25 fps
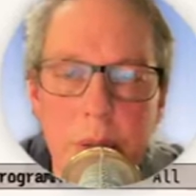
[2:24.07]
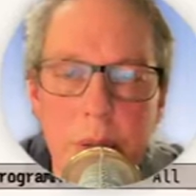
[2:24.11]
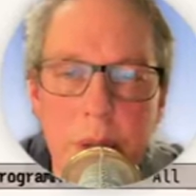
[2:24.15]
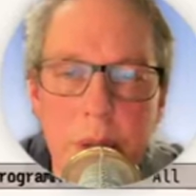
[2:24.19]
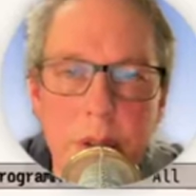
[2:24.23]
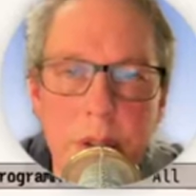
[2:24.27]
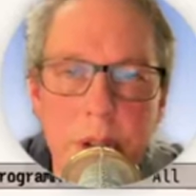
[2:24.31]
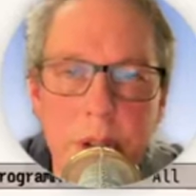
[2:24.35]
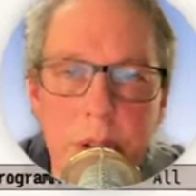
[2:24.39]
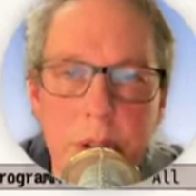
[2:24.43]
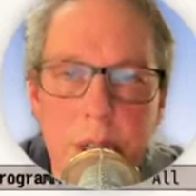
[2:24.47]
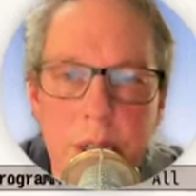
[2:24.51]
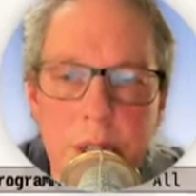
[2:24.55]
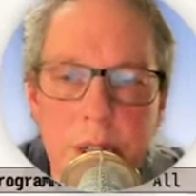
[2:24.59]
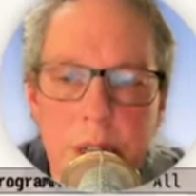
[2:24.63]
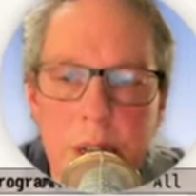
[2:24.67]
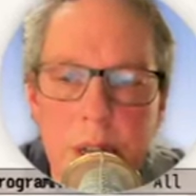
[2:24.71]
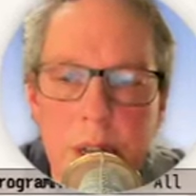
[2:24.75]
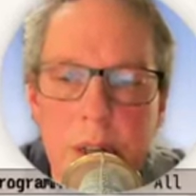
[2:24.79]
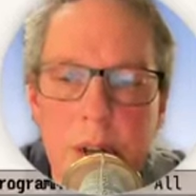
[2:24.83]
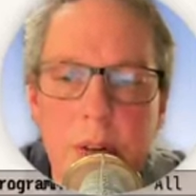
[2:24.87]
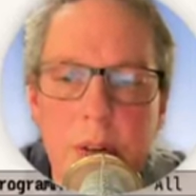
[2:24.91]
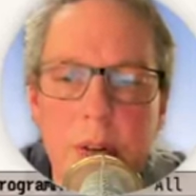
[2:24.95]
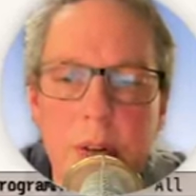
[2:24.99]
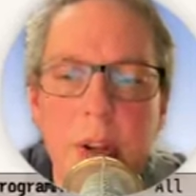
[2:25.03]
So let's get
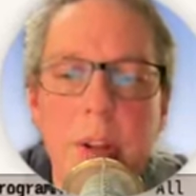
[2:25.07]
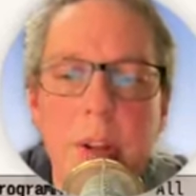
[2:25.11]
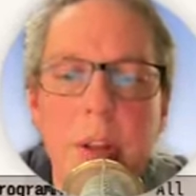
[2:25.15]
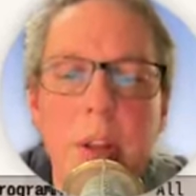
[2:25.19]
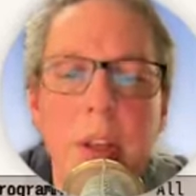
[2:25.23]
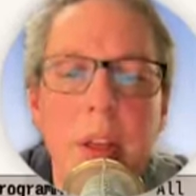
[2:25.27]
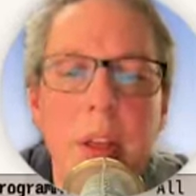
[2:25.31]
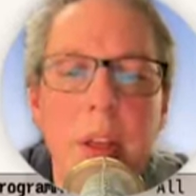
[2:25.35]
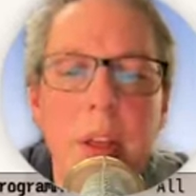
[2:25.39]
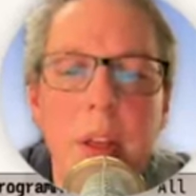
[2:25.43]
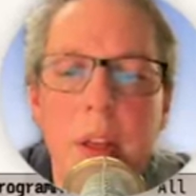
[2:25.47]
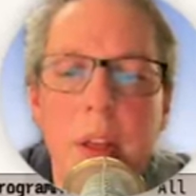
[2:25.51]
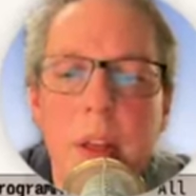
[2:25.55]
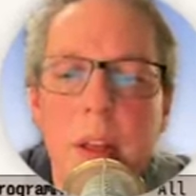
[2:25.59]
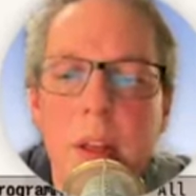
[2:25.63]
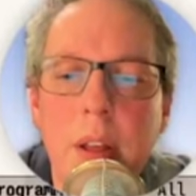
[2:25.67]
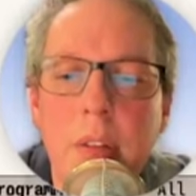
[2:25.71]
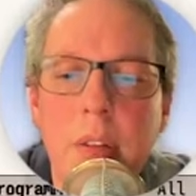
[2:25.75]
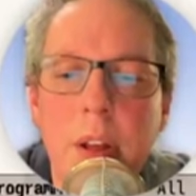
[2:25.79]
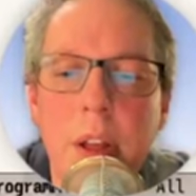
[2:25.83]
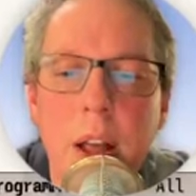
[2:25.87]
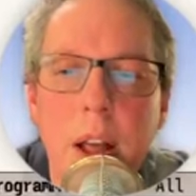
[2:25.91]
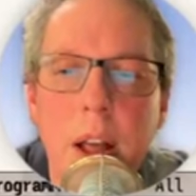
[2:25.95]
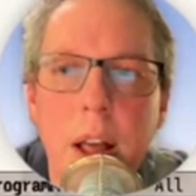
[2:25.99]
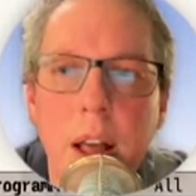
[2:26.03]
going.
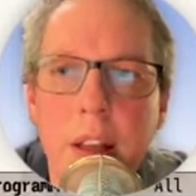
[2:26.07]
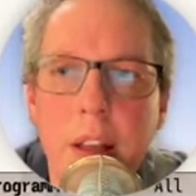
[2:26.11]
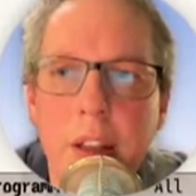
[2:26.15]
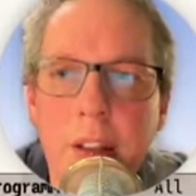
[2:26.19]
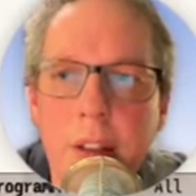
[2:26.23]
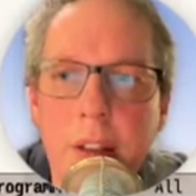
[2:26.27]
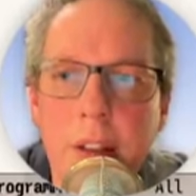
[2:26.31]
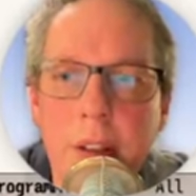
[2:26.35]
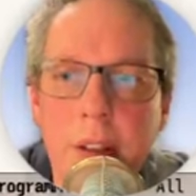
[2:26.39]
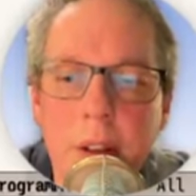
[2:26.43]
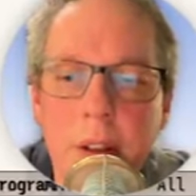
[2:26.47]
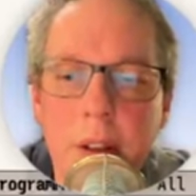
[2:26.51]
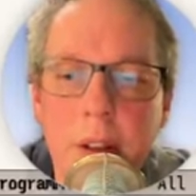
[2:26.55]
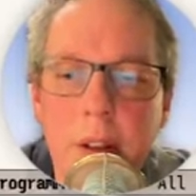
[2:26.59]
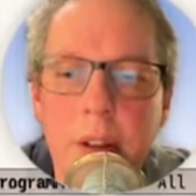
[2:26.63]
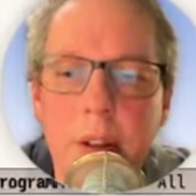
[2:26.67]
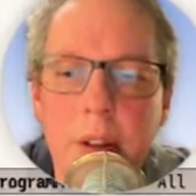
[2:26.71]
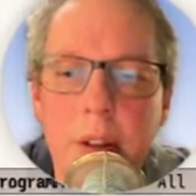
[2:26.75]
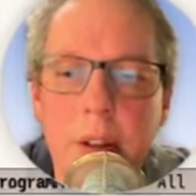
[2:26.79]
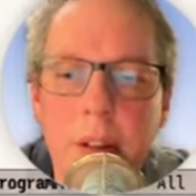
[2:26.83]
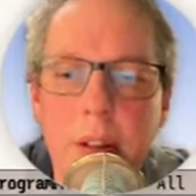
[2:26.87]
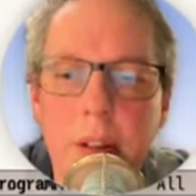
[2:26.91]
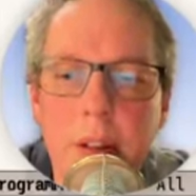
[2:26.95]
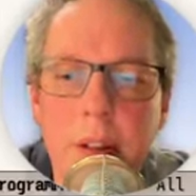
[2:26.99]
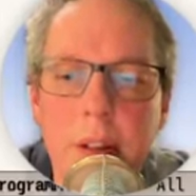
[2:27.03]
I
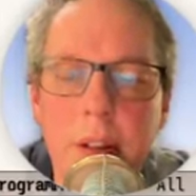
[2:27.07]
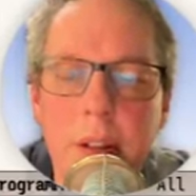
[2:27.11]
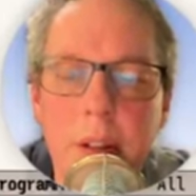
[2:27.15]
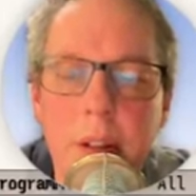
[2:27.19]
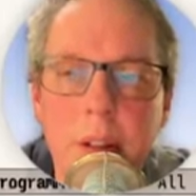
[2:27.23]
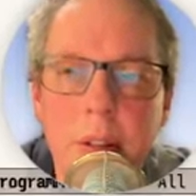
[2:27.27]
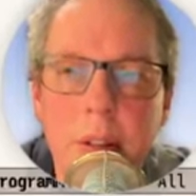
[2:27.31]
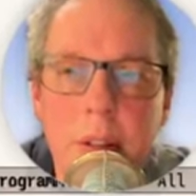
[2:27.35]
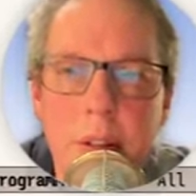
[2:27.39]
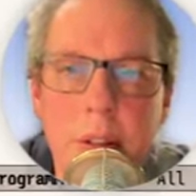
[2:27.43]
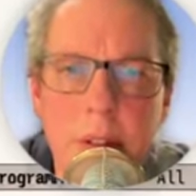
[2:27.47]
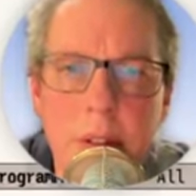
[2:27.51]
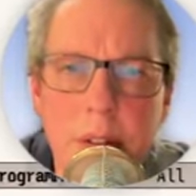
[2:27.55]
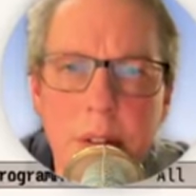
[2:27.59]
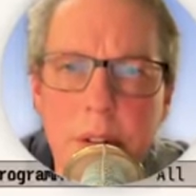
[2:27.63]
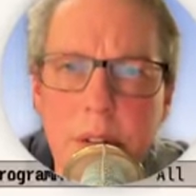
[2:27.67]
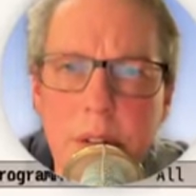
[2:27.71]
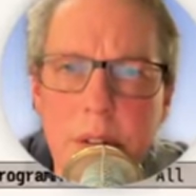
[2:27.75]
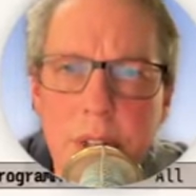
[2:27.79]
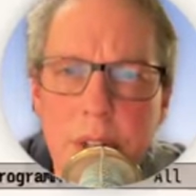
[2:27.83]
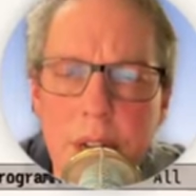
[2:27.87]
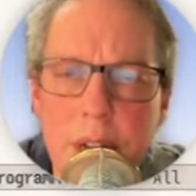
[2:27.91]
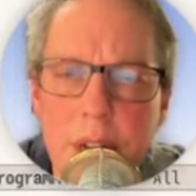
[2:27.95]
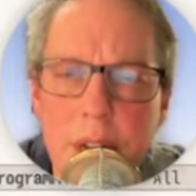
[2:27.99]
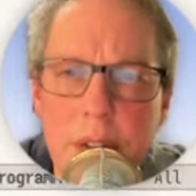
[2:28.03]
You'll notice
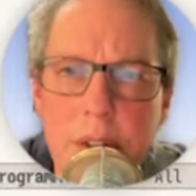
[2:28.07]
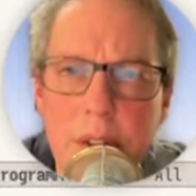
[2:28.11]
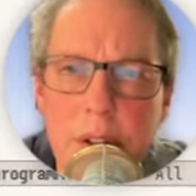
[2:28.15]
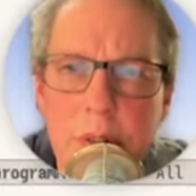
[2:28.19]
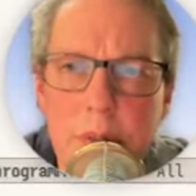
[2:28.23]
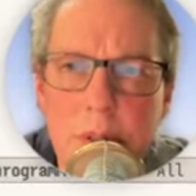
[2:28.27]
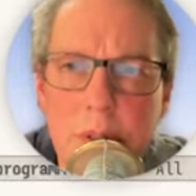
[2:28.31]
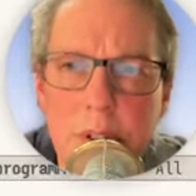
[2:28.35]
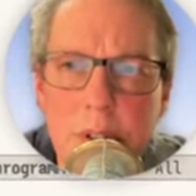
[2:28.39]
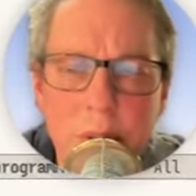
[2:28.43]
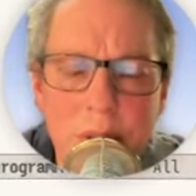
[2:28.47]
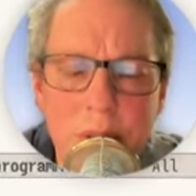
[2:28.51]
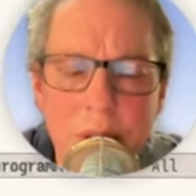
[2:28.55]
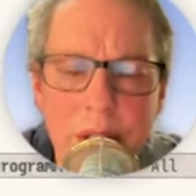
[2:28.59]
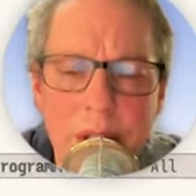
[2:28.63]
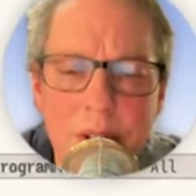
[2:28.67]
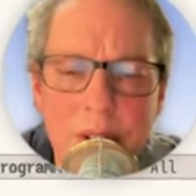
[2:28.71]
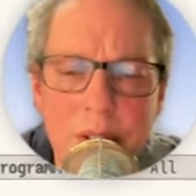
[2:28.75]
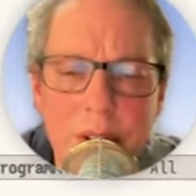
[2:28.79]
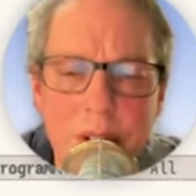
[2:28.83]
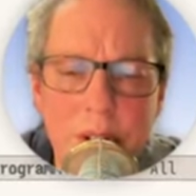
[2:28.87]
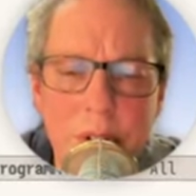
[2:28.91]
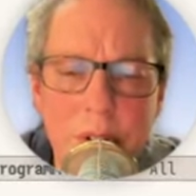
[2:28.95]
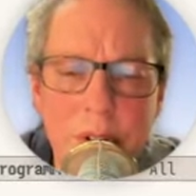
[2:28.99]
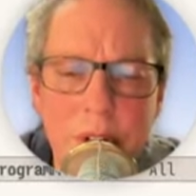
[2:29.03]
I don't do a lot of
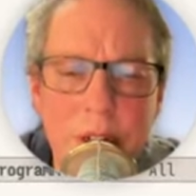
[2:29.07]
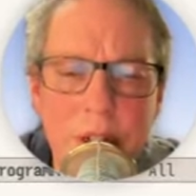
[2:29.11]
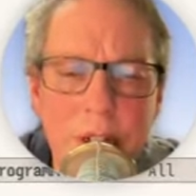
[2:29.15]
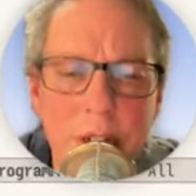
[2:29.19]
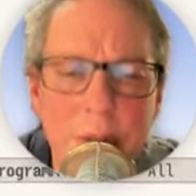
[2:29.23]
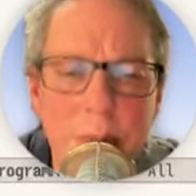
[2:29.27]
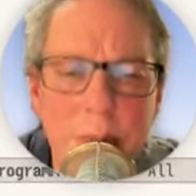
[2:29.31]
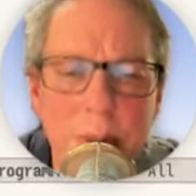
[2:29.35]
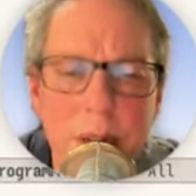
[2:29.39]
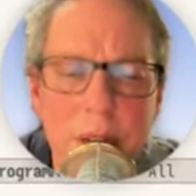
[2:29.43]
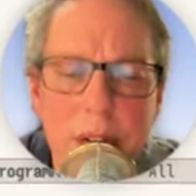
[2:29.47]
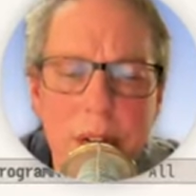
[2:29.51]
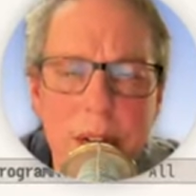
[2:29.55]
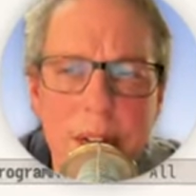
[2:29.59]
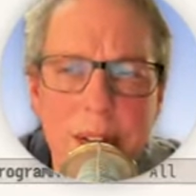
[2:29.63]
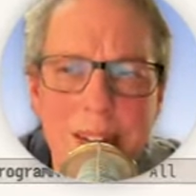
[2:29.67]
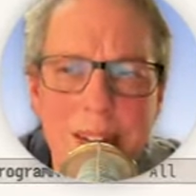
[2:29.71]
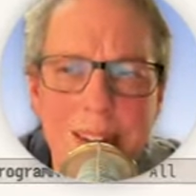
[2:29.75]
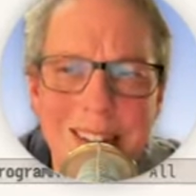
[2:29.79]
screen splitting.